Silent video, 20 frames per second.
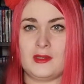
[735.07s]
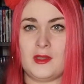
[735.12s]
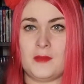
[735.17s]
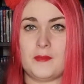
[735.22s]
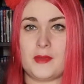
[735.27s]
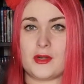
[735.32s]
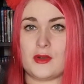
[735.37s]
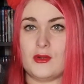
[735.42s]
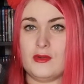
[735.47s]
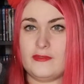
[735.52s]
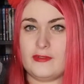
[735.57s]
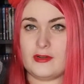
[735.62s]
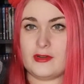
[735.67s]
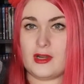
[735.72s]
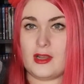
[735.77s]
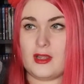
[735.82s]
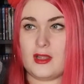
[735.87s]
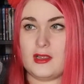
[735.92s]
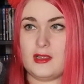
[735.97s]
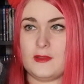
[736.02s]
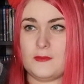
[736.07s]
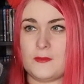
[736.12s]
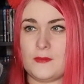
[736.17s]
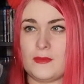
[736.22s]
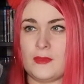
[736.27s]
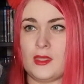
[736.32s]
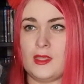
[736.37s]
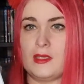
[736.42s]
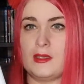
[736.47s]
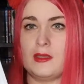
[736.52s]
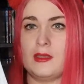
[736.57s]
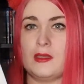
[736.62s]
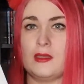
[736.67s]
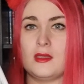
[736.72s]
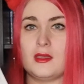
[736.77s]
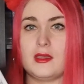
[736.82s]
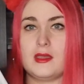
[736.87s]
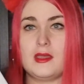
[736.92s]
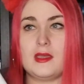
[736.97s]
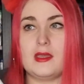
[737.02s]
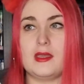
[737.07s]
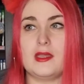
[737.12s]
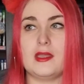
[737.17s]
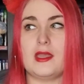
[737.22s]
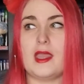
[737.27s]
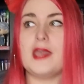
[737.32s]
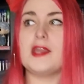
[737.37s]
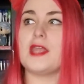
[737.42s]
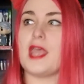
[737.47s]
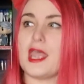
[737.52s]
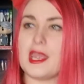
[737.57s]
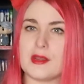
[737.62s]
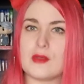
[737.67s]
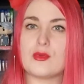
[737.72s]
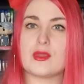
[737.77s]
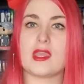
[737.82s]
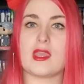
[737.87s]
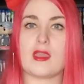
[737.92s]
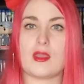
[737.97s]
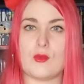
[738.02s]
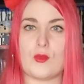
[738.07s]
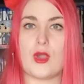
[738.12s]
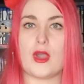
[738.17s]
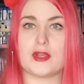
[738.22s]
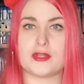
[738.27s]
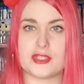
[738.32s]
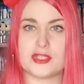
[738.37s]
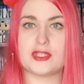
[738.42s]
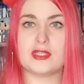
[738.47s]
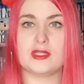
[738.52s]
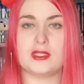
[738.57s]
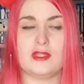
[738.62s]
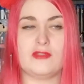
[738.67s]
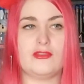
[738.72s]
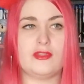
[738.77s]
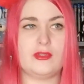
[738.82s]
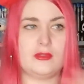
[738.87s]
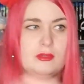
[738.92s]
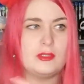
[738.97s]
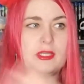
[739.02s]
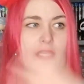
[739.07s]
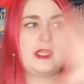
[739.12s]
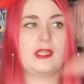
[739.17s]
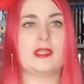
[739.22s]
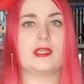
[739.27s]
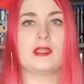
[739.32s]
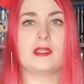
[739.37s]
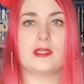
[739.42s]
But overall, an okay watch if you like